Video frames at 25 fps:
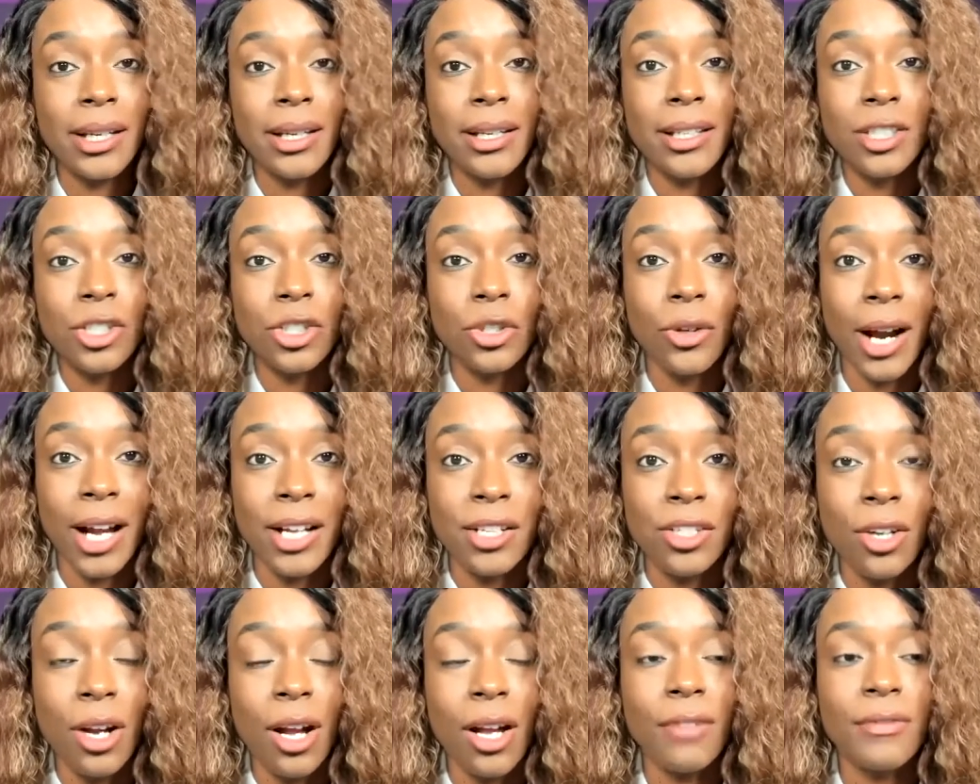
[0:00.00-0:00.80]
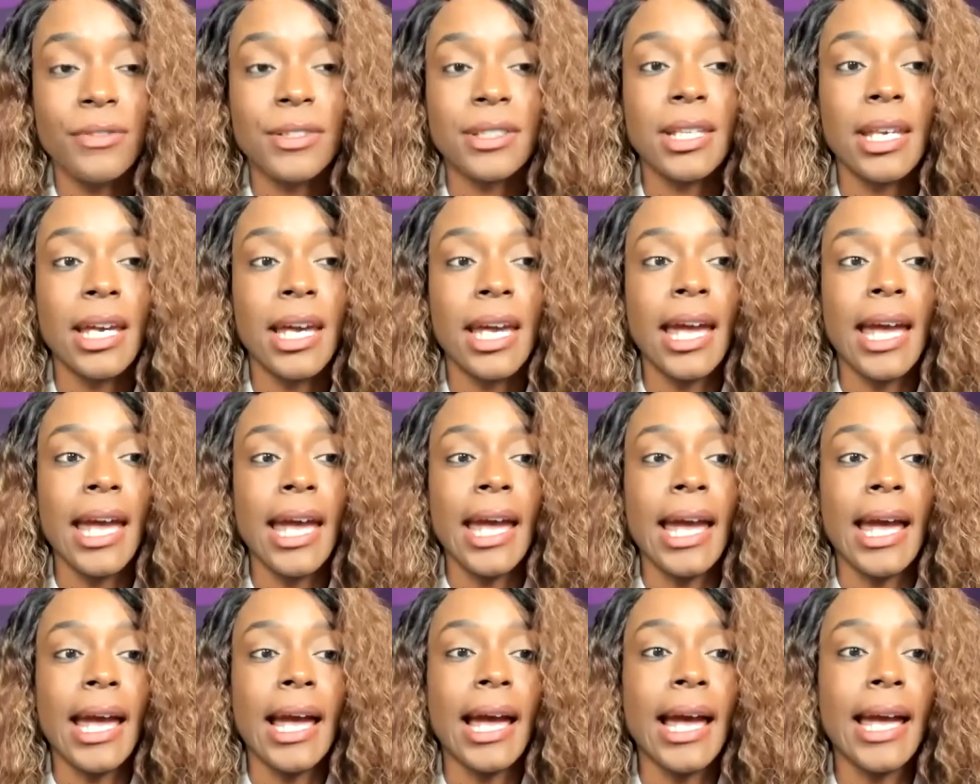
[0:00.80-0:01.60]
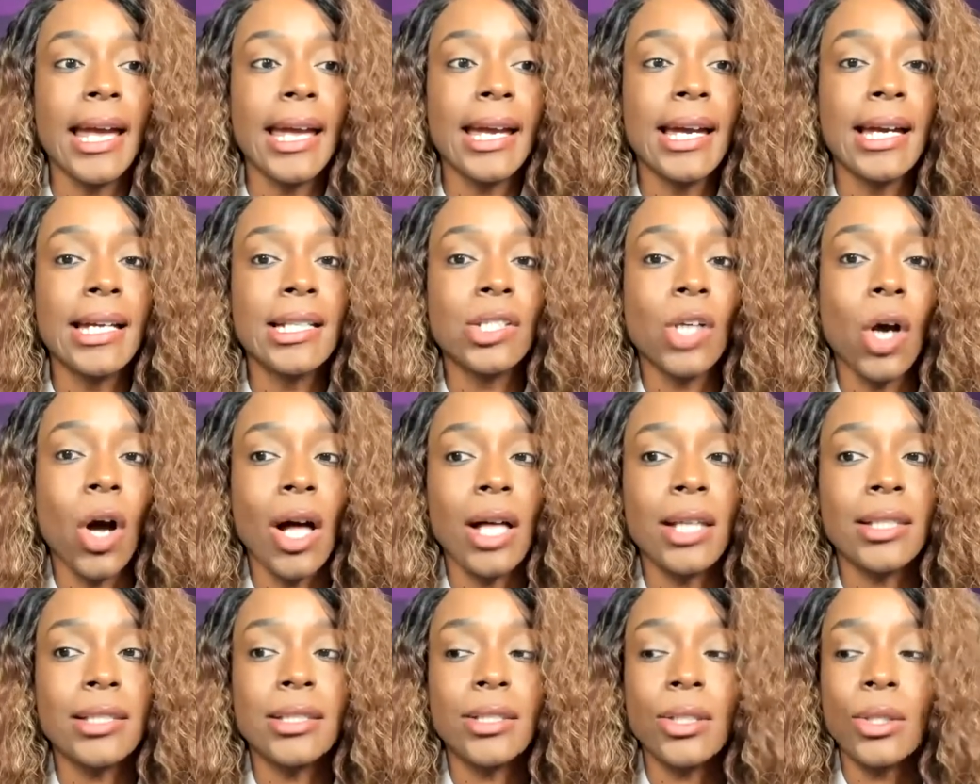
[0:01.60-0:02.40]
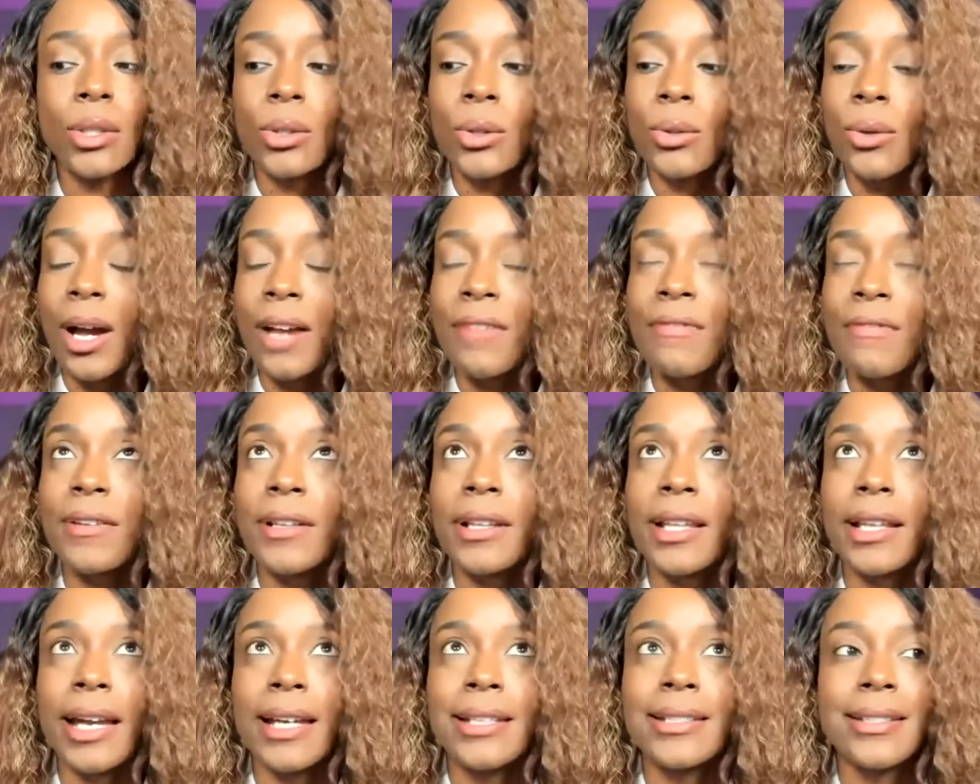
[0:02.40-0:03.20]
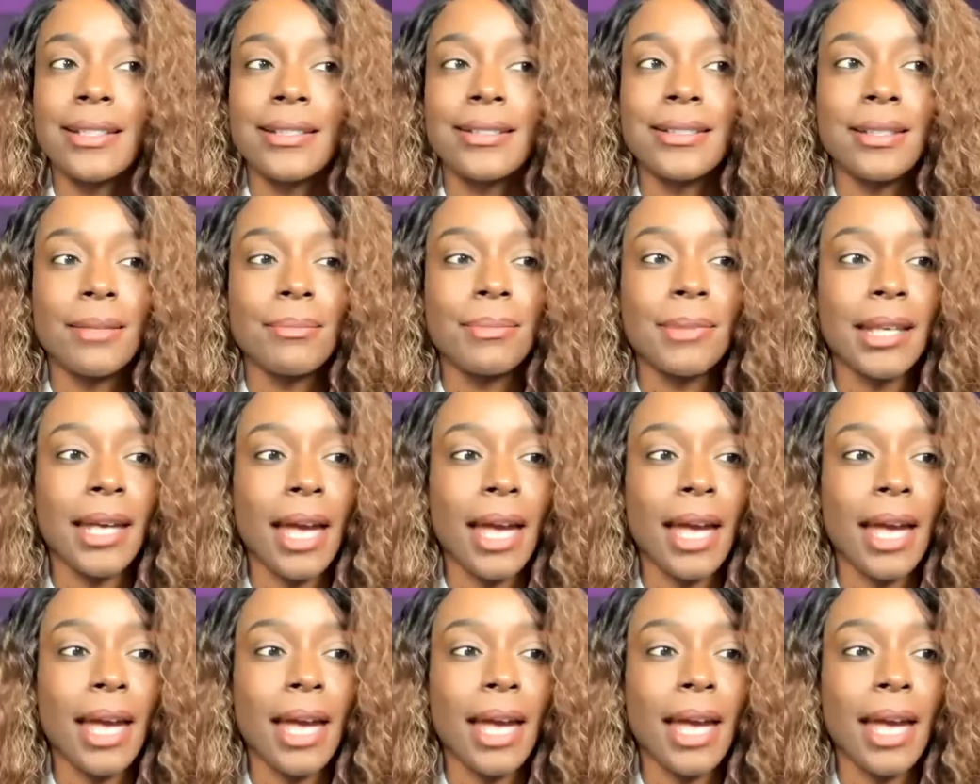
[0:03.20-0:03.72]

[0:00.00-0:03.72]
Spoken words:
scratch offs, and also I feel like I said something